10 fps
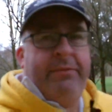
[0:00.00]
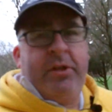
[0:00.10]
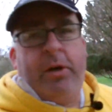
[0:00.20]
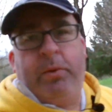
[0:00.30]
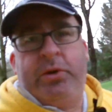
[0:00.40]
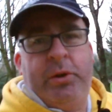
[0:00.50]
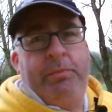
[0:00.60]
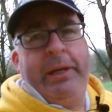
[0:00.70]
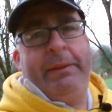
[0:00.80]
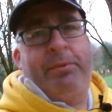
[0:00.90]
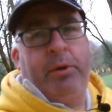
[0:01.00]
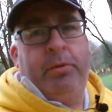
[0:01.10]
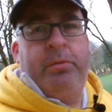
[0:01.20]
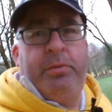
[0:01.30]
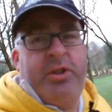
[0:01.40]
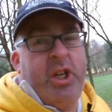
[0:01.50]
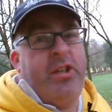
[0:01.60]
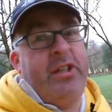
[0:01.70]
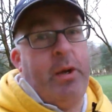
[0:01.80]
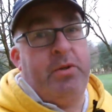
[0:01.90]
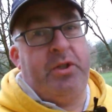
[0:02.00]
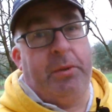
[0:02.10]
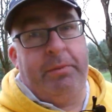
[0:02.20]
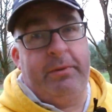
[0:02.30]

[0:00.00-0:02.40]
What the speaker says: I've got what some people would turn their noses up,